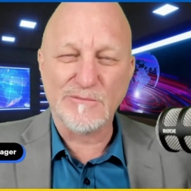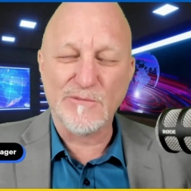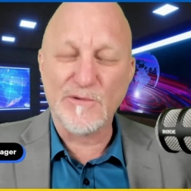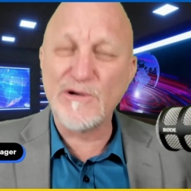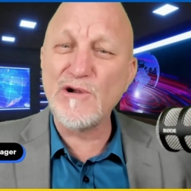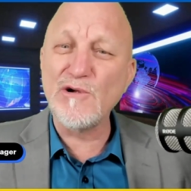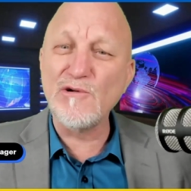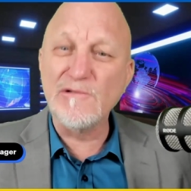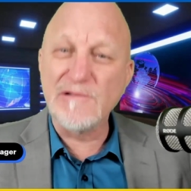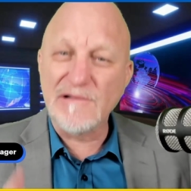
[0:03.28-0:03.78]
Would
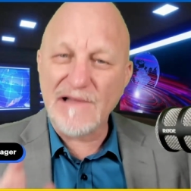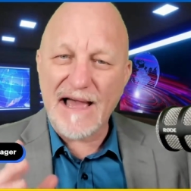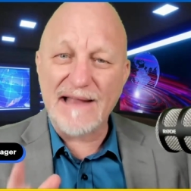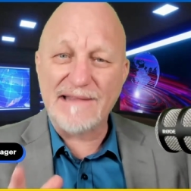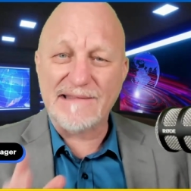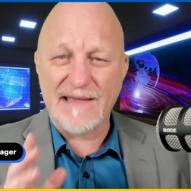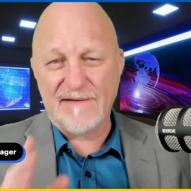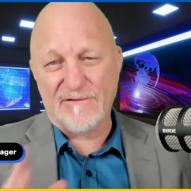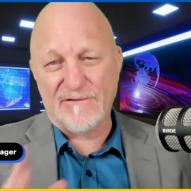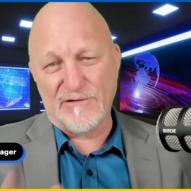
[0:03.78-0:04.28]
you like
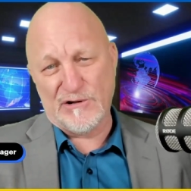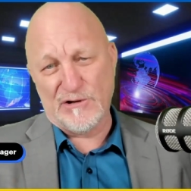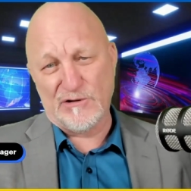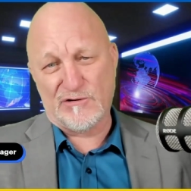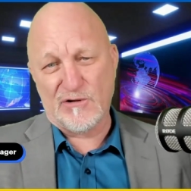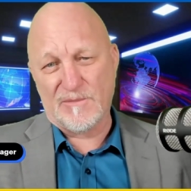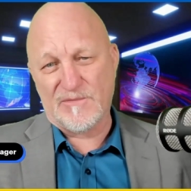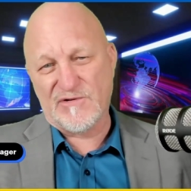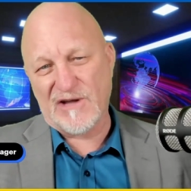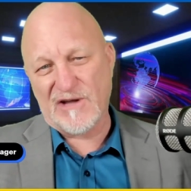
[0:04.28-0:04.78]
to have a
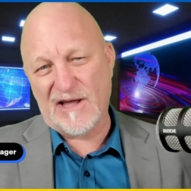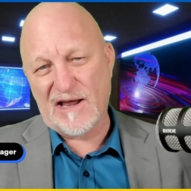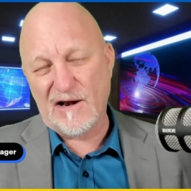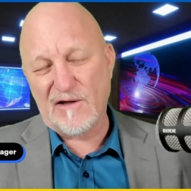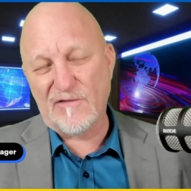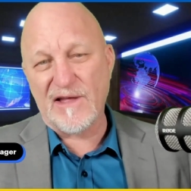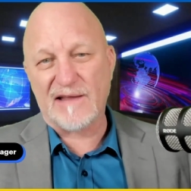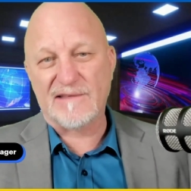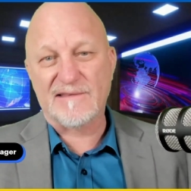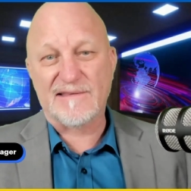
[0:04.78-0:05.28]
YouTube channel
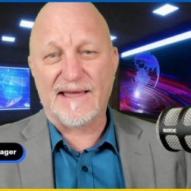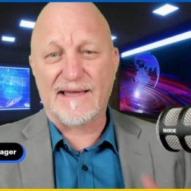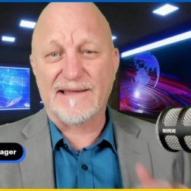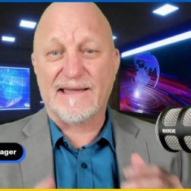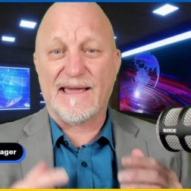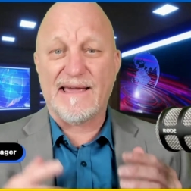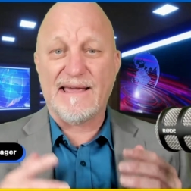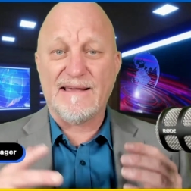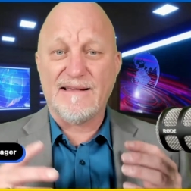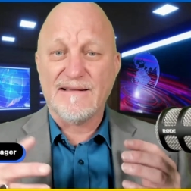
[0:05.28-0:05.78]
that's like
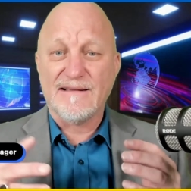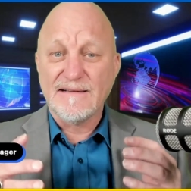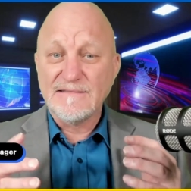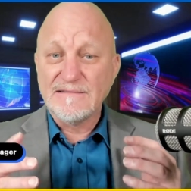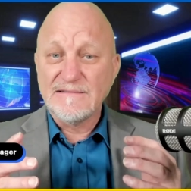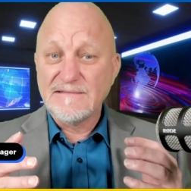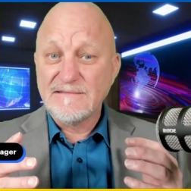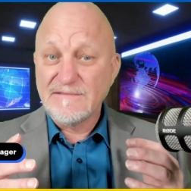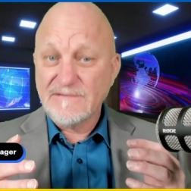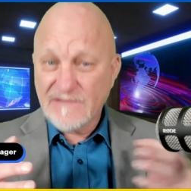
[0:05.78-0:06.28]
a
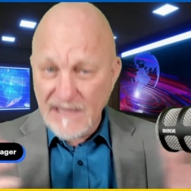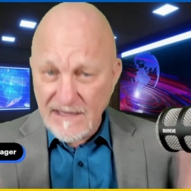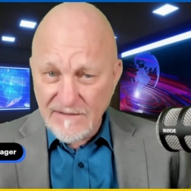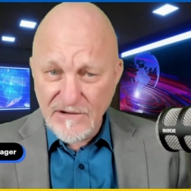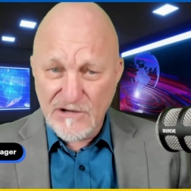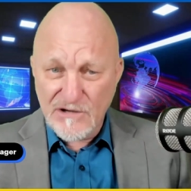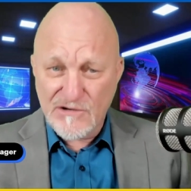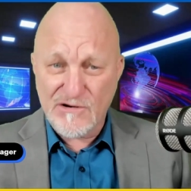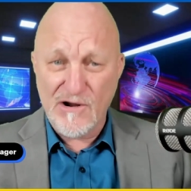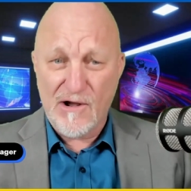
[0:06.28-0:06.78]
T
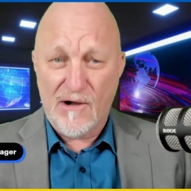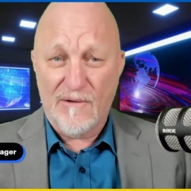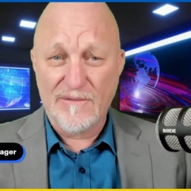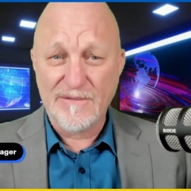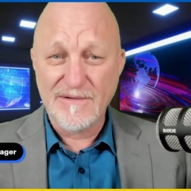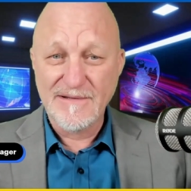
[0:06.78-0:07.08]
V show?